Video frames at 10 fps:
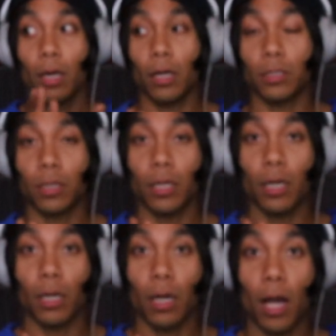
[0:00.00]
Here's the
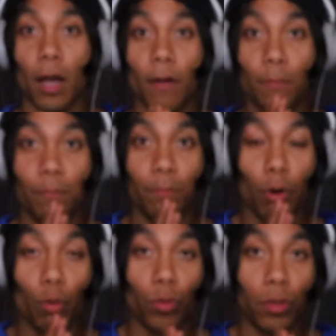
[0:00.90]
thing, I
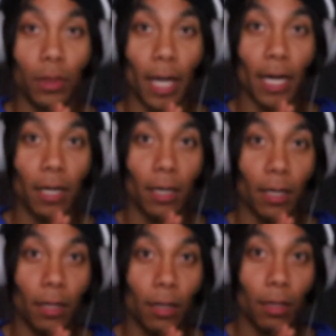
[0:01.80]
both
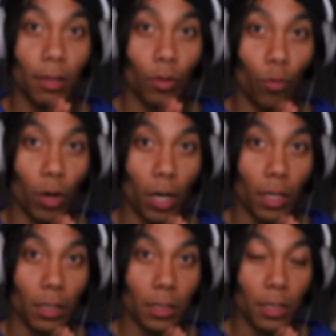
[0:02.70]
dated the
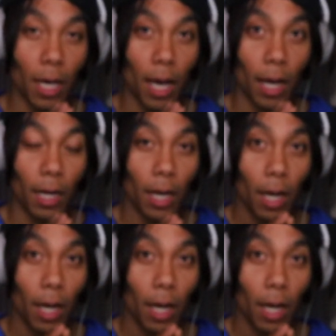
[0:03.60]
ones that